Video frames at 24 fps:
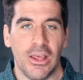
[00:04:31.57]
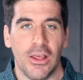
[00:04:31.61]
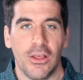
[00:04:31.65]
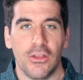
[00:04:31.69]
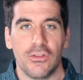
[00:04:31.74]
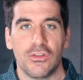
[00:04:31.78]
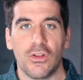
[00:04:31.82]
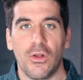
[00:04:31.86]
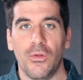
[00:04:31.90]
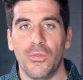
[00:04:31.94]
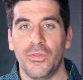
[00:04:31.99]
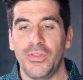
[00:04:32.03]

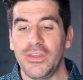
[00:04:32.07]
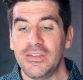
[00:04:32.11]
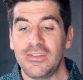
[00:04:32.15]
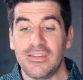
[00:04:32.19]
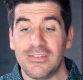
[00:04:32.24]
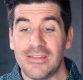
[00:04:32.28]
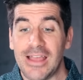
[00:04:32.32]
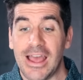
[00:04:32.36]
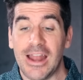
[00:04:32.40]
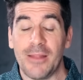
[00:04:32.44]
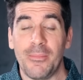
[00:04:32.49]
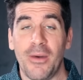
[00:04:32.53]
So this is
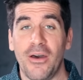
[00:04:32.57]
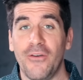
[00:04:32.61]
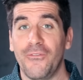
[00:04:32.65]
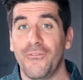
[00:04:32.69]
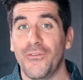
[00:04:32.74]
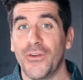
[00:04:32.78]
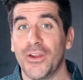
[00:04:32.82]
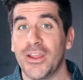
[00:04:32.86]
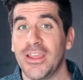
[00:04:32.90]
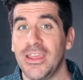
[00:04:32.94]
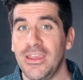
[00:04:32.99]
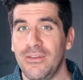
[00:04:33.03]
not about
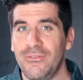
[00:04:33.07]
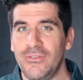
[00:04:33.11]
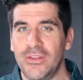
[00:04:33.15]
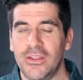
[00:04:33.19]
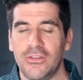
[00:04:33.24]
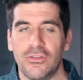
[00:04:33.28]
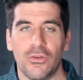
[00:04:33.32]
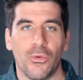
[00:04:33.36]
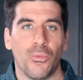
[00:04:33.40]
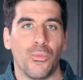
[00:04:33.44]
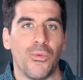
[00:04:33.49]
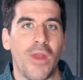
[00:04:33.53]

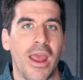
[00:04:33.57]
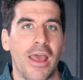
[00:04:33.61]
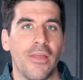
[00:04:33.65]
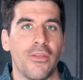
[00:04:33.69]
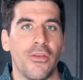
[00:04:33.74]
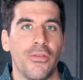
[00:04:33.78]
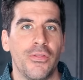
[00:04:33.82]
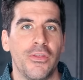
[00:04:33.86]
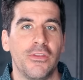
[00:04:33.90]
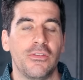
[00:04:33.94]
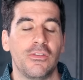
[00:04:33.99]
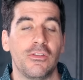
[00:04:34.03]
forgiveness.
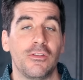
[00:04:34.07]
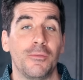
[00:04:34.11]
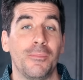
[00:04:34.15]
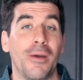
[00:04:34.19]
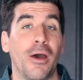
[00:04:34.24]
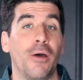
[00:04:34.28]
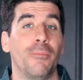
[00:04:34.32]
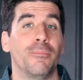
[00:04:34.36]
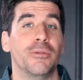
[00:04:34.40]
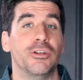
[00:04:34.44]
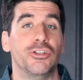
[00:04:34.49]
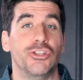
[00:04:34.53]
Rather, this is
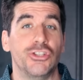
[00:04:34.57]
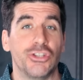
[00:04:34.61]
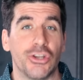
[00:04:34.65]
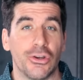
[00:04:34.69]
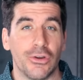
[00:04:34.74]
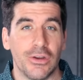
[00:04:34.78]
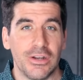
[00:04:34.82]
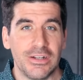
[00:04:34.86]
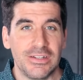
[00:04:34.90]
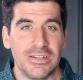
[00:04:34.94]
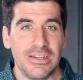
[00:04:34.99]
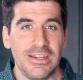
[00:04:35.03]
about
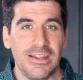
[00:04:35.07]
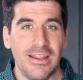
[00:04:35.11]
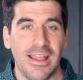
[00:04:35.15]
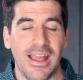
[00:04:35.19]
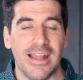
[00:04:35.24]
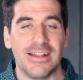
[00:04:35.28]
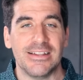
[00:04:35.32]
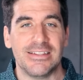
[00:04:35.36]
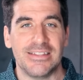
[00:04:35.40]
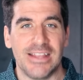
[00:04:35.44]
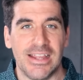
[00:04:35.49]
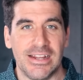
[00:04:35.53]
maturity
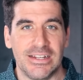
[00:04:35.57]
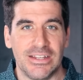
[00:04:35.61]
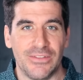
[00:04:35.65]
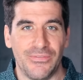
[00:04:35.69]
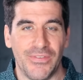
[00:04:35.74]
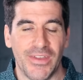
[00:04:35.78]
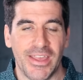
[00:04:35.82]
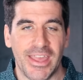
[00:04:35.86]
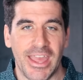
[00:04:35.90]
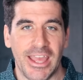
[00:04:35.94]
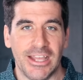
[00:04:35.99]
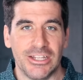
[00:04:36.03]
and
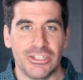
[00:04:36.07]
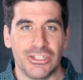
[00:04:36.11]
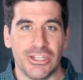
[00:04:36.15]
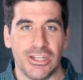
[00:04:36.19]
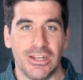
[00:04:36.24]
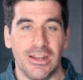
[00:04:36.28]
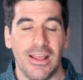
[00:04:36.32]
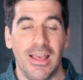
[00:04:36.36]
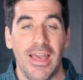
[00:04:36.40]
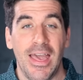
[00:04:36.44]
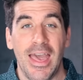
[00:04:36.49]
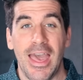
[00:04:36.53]
sanctification.